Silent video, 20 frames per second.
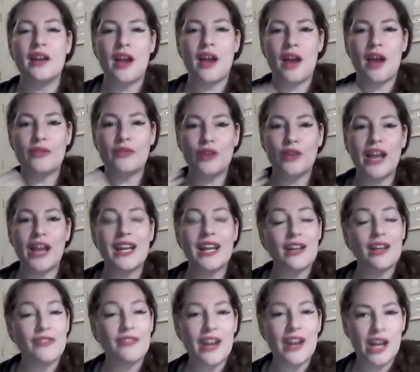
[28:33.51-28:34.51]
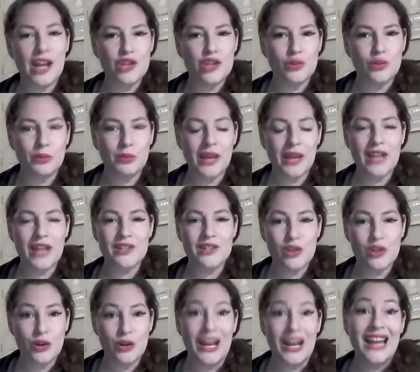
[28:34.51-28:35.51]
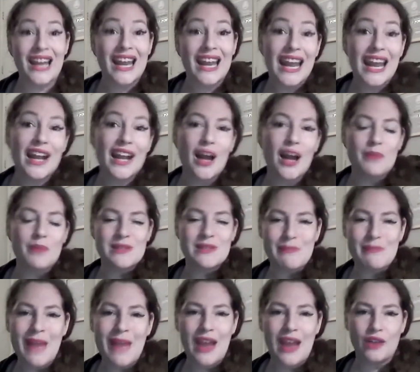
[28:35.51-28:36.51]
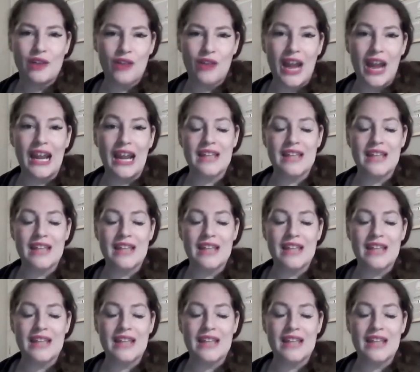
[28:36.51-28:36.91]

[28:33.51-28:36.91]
of creating a financial plan, to create income demand, right?